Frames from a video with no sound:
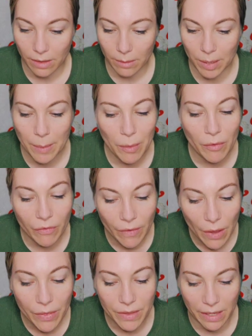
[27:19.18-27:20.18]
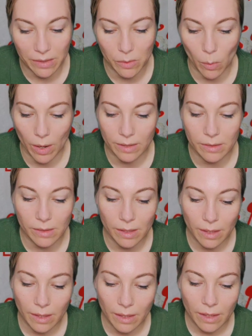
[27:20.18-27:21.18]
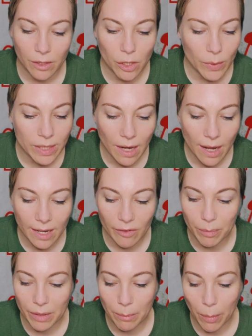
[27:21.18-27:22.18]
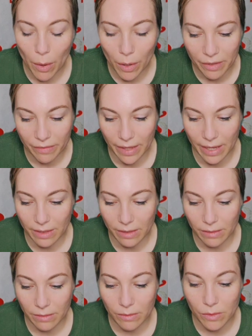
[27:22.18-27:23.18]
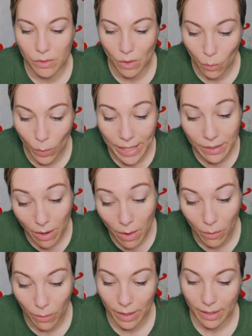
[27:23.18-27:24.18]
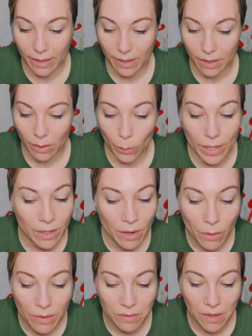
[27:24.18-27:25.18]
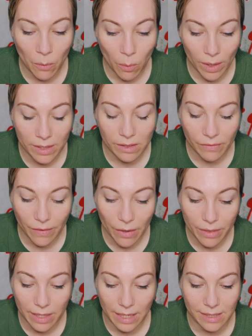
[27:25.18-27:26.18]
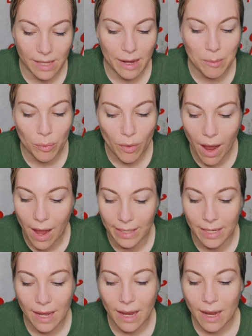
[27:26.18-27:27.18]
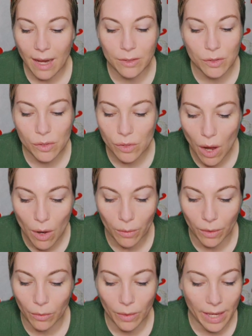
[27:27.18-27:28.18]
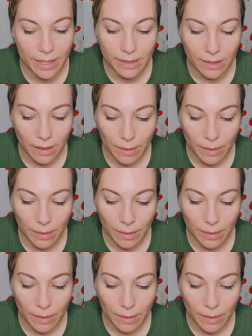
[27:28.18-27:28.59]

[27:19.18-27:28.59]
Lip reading: People felt things once. You and I have been part of that. So we know. We know that they once felt things like pride and sorrow and